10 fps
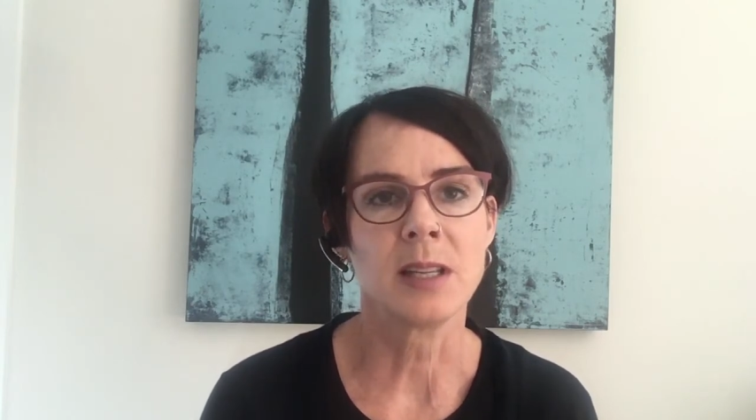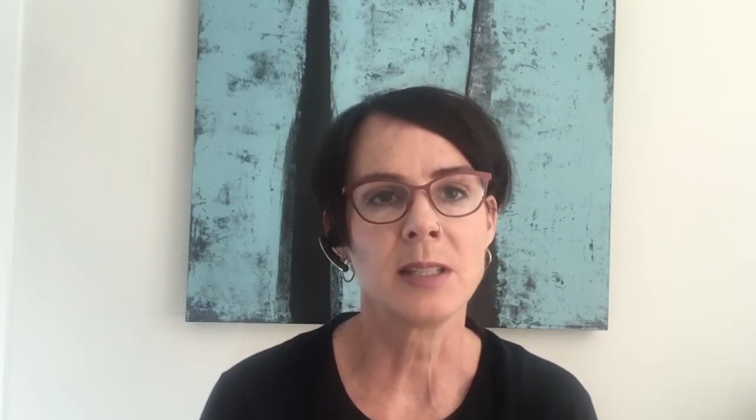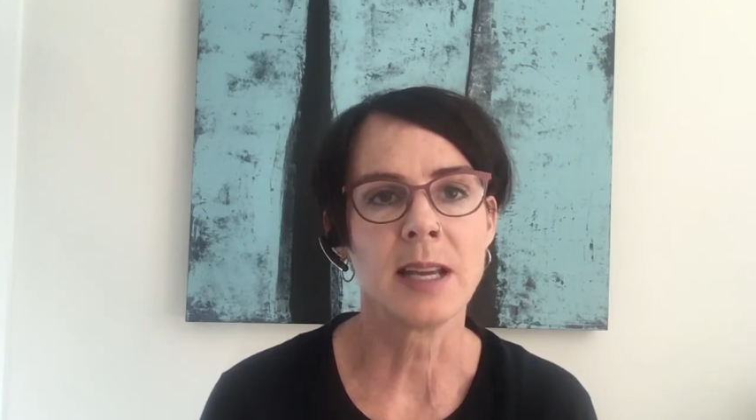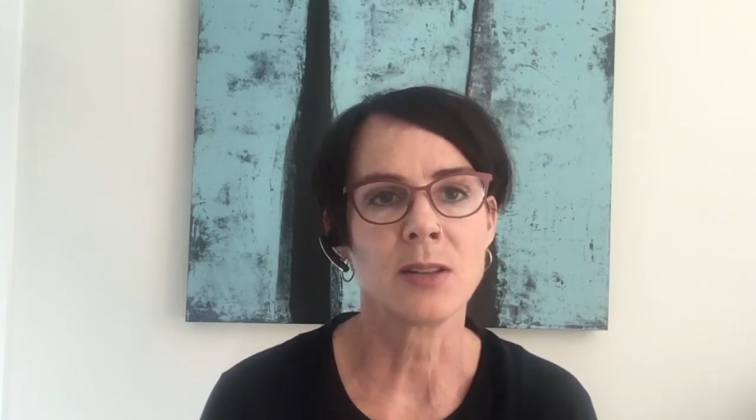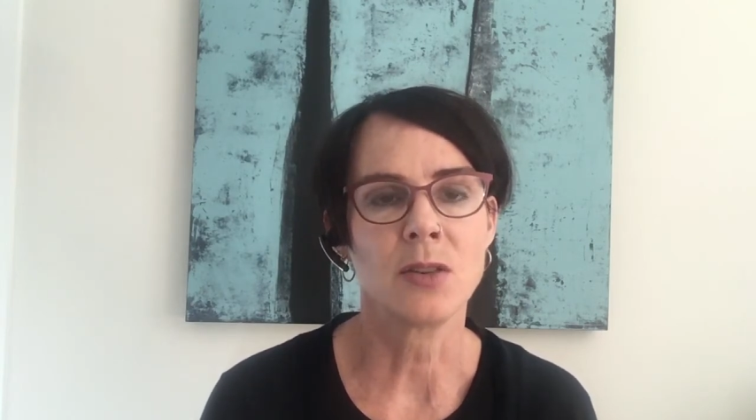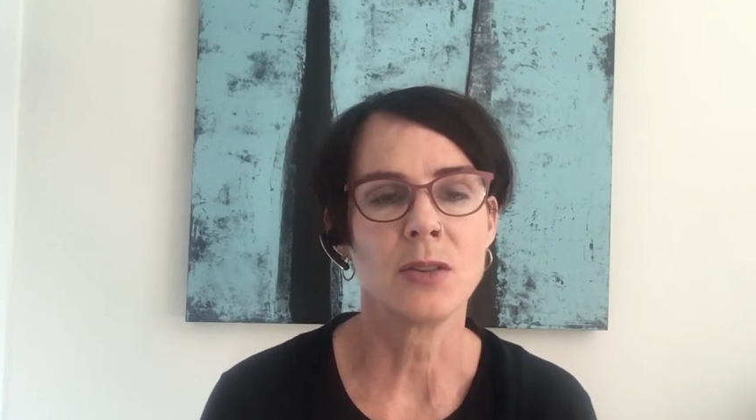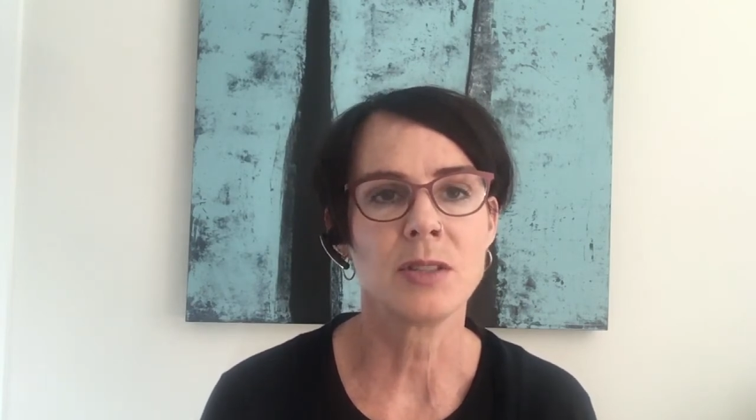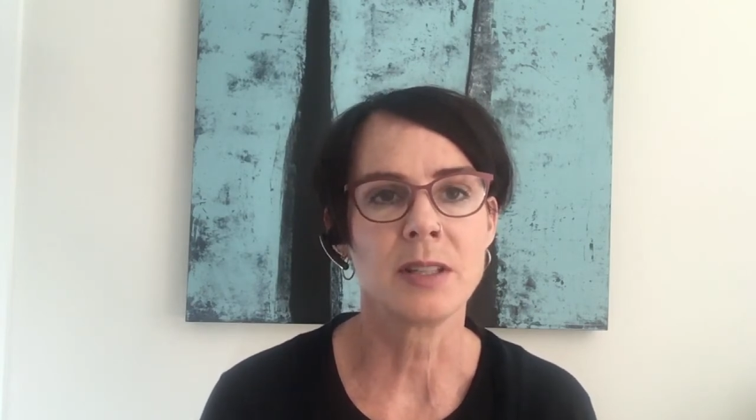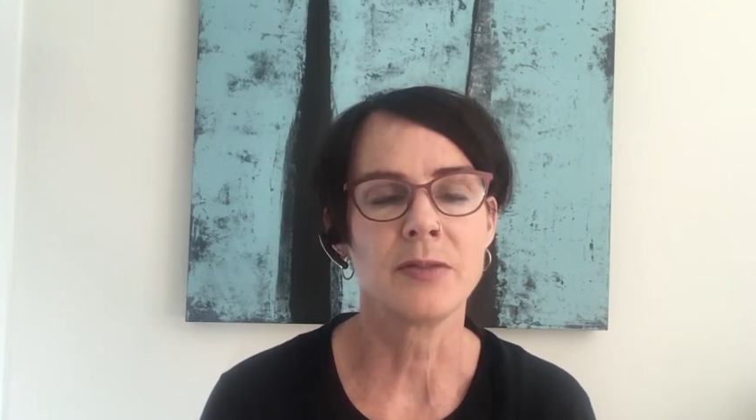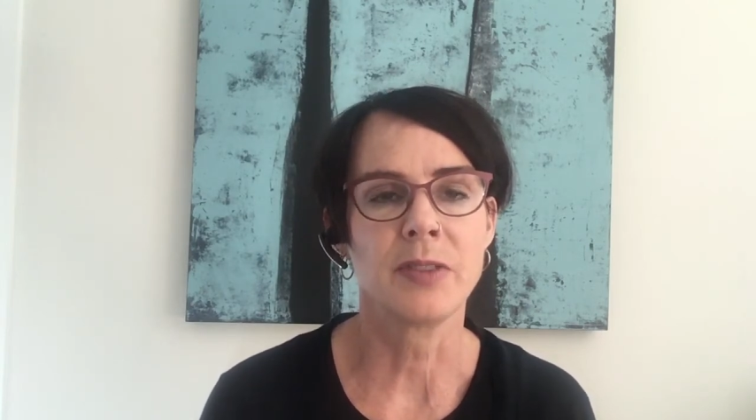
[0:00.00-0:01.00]
a
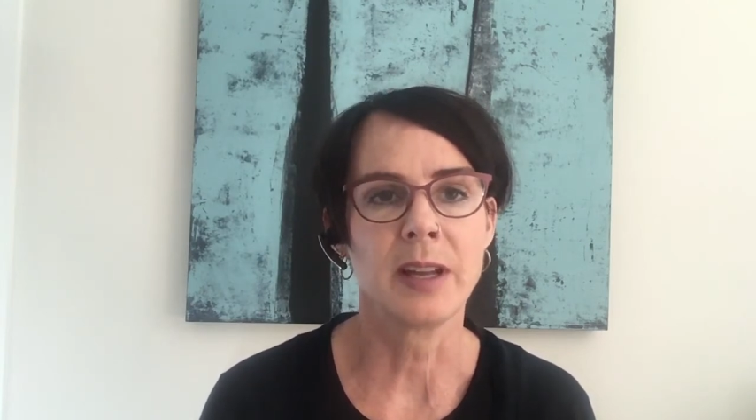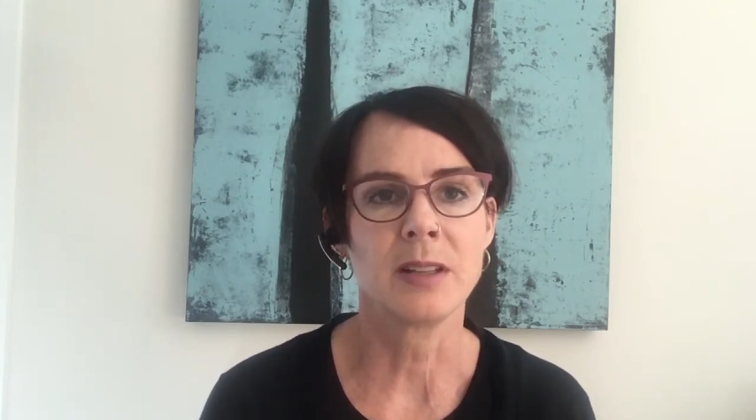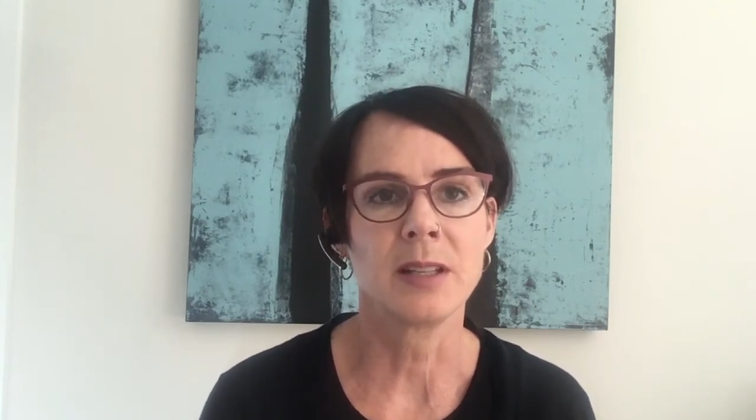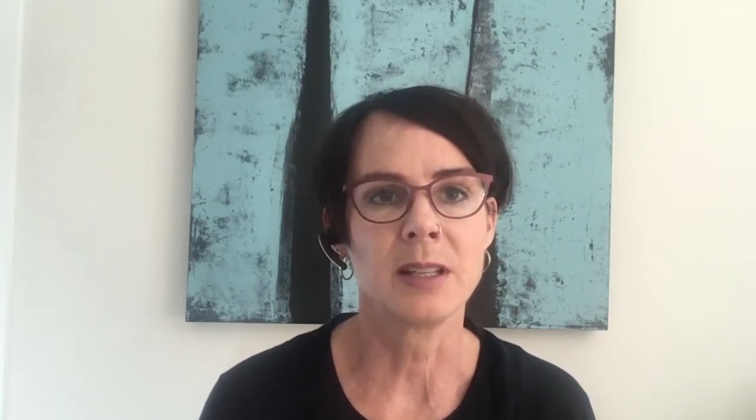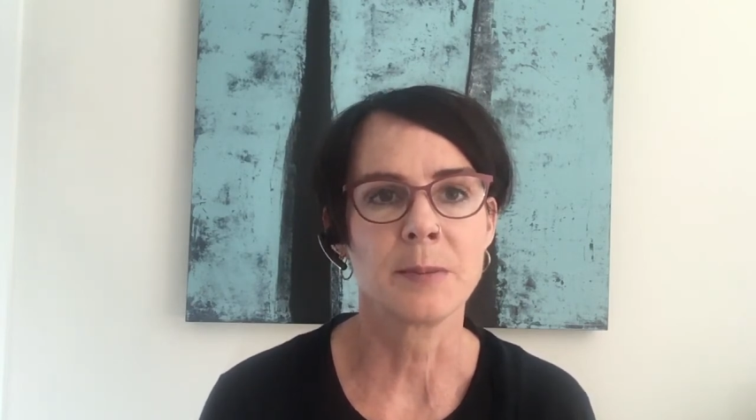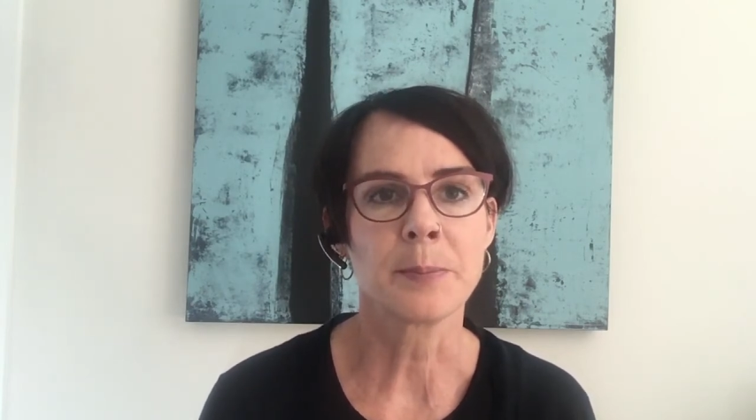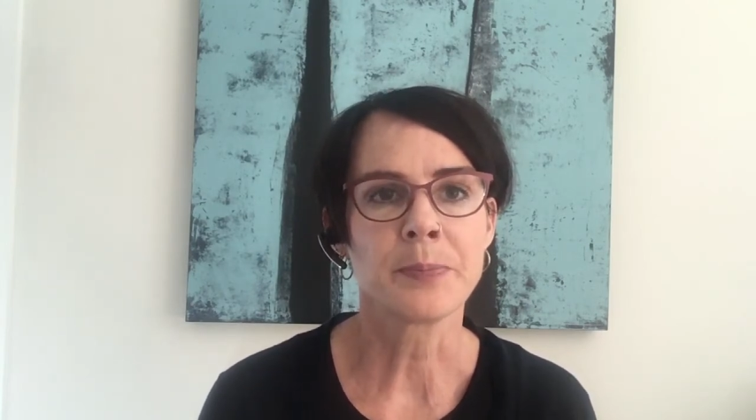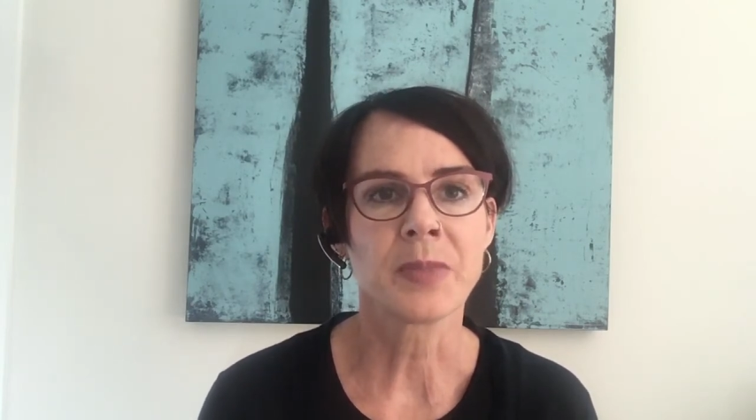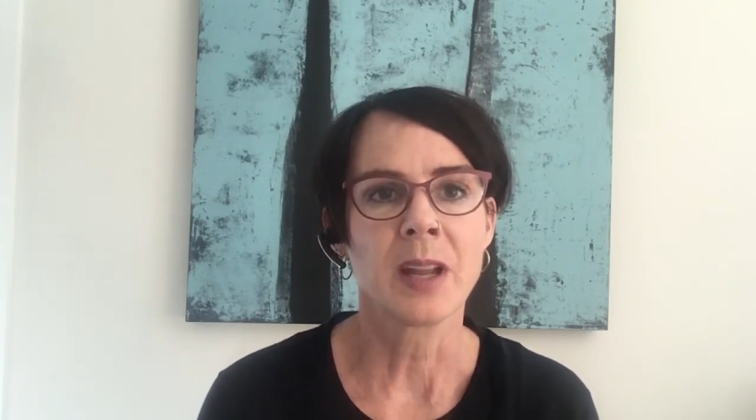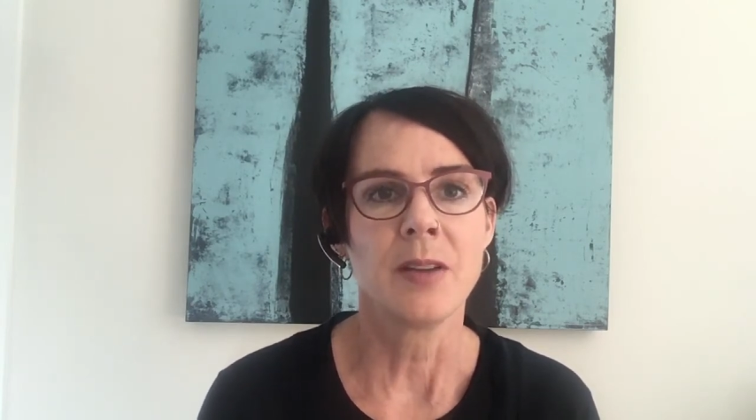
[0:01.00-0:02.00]
technology failing
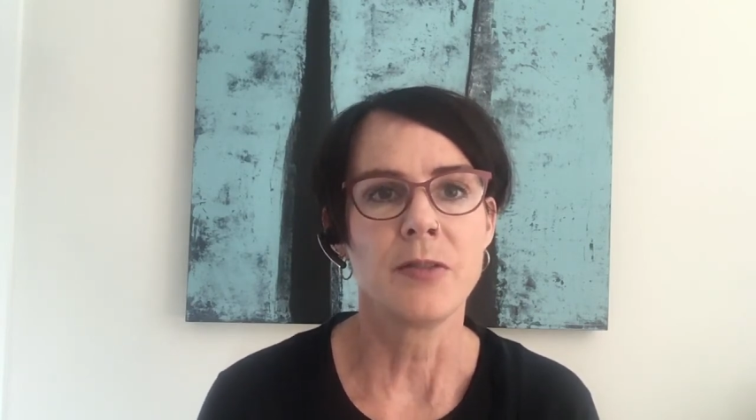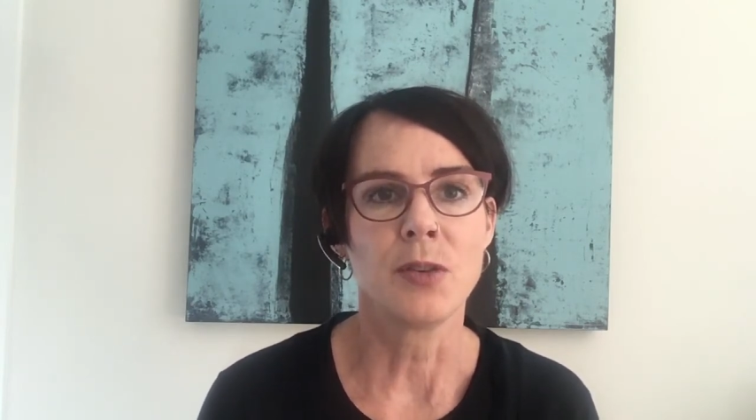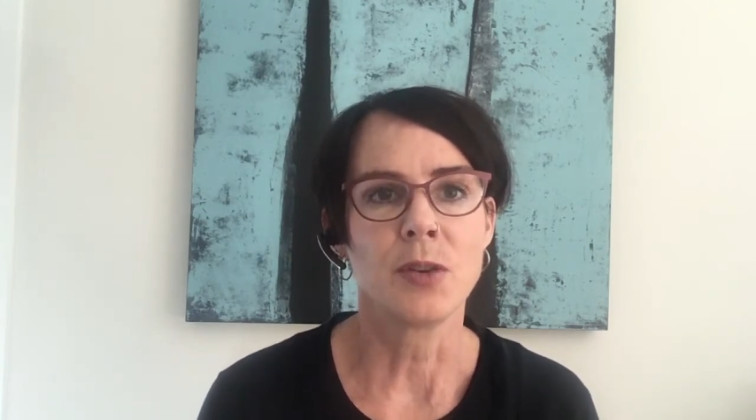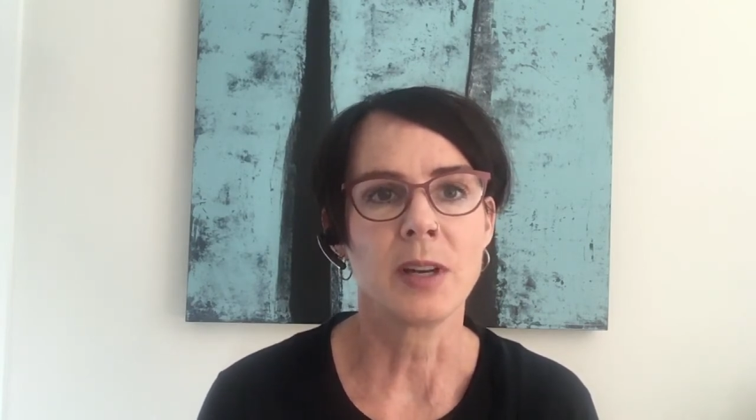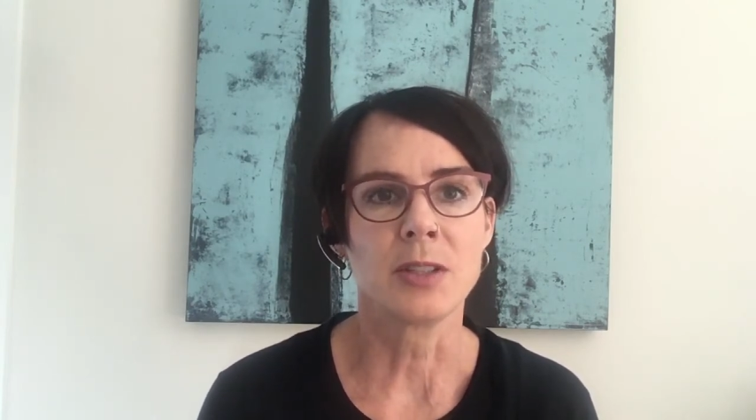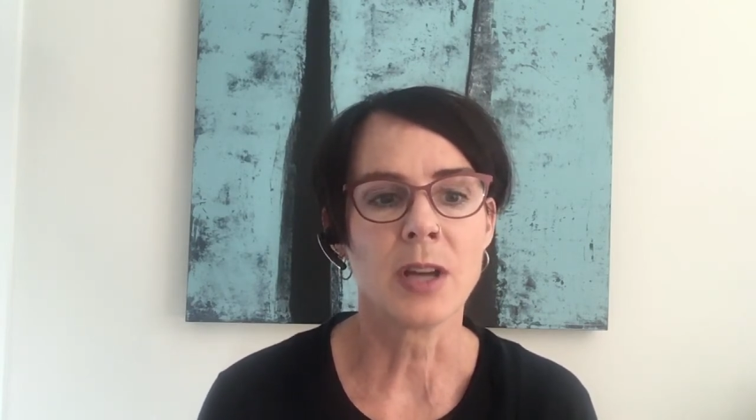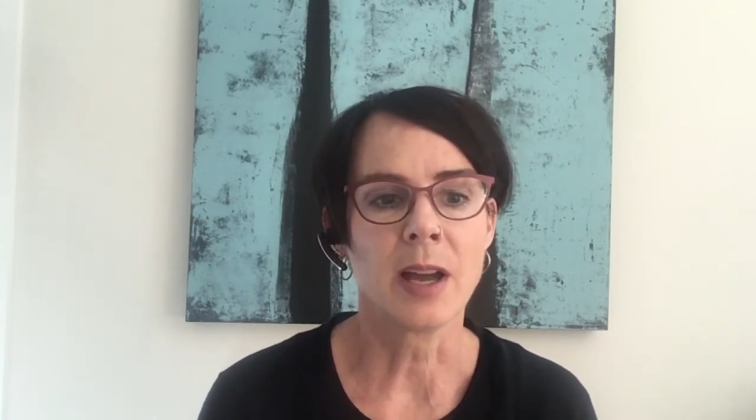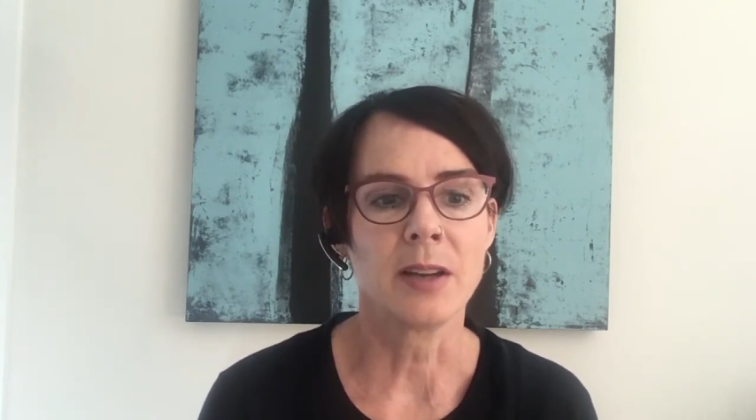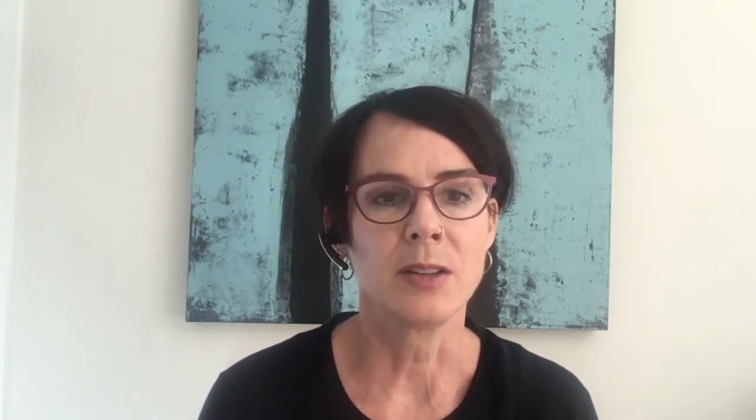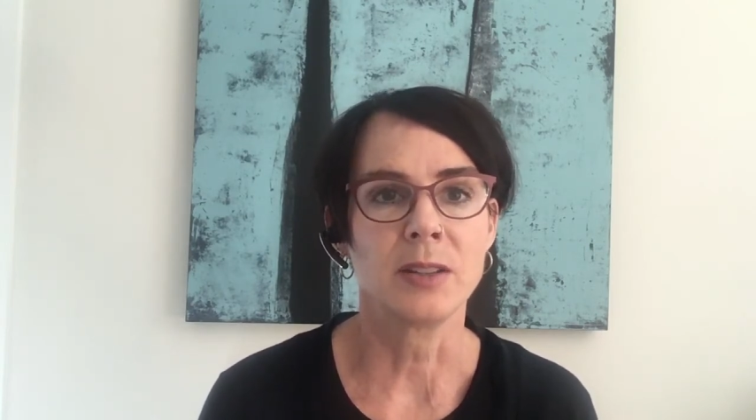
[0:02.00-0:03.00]
for a
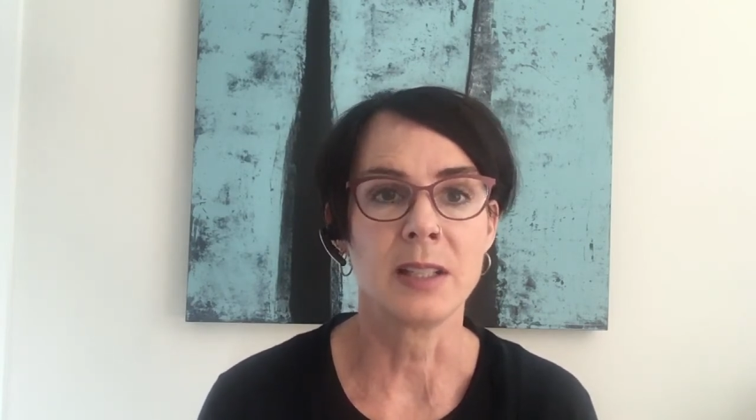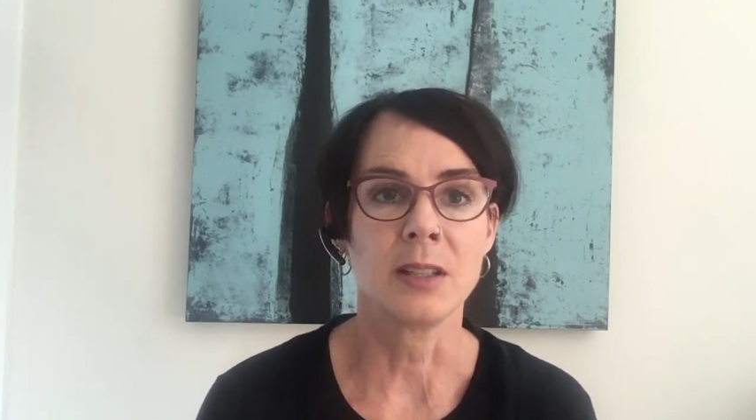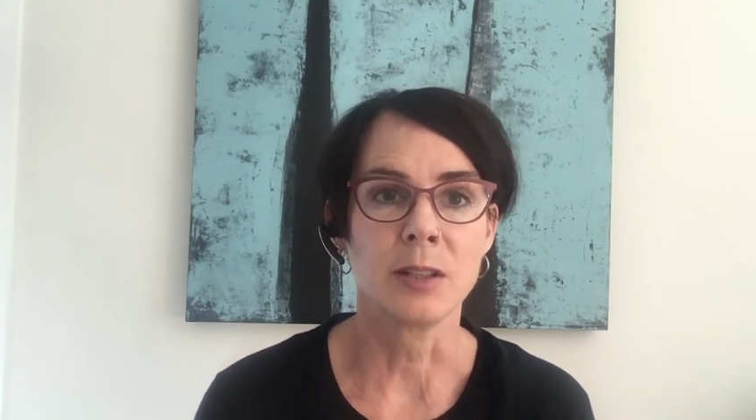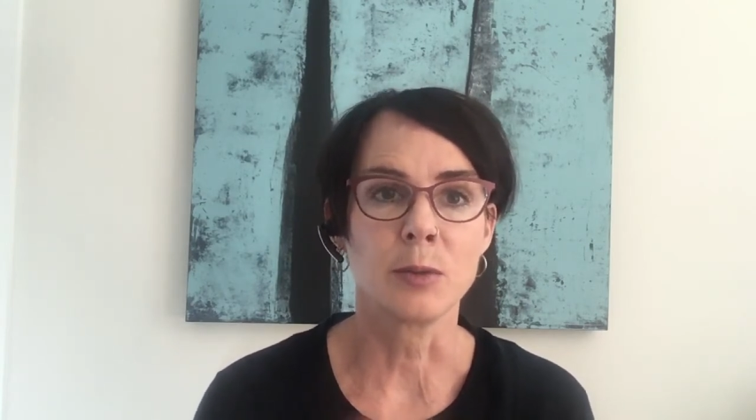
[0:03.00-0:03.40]
child in